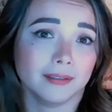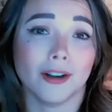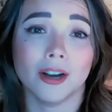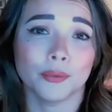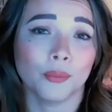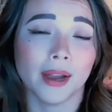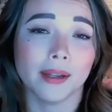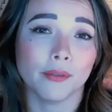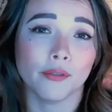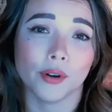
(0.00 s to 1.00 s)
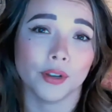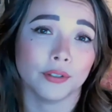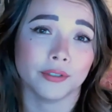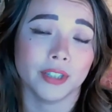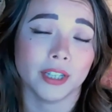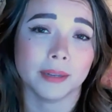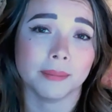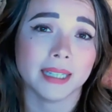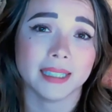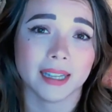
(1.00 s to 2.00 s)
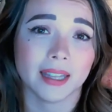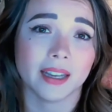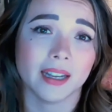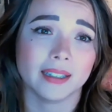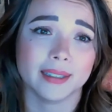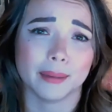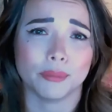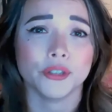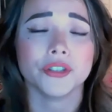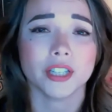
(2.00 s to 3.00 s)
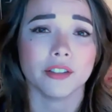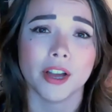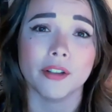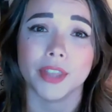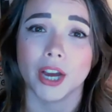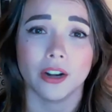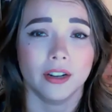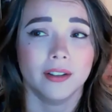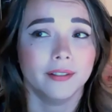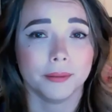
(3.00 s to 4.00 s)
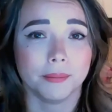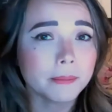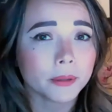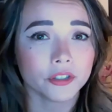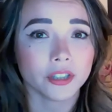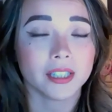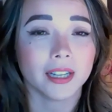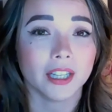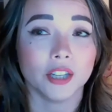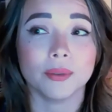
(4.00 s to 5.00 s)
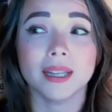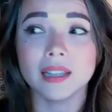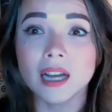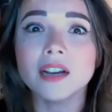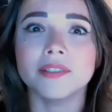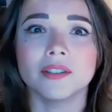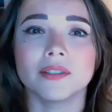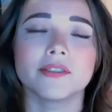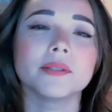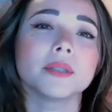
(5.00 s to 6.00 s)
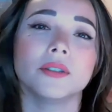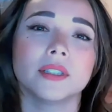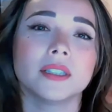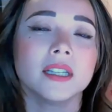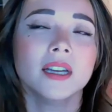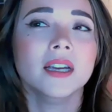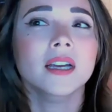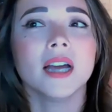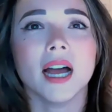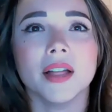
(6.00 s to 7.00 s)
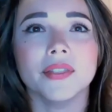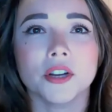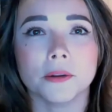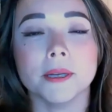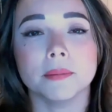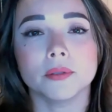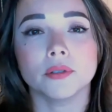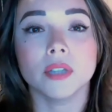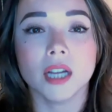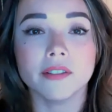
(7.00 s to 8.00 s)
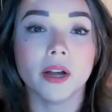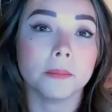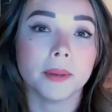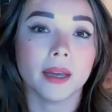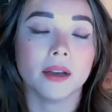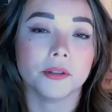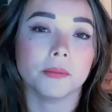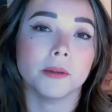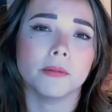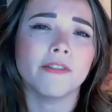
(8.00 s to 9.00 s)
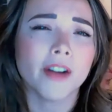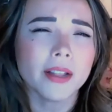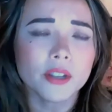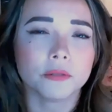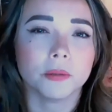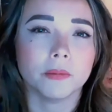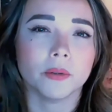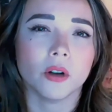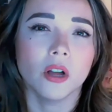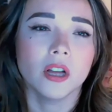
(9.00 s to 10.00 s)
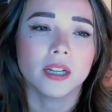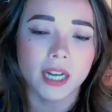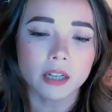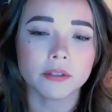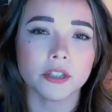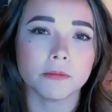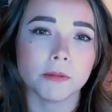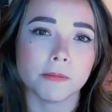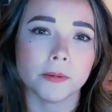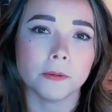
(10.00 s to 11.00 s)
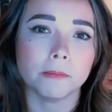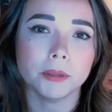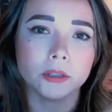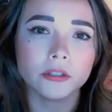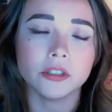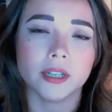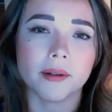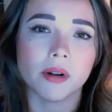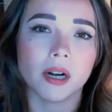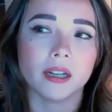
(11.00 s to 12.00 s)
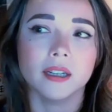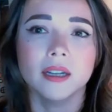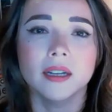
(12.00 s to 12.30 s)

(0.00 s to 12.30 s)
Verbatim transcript: gone way before you and have done amazing things. Like put yourself out there. They're people just like you, and they love hearing from students. Um, there are people who love helping other people find those people, connect with those people, build your network,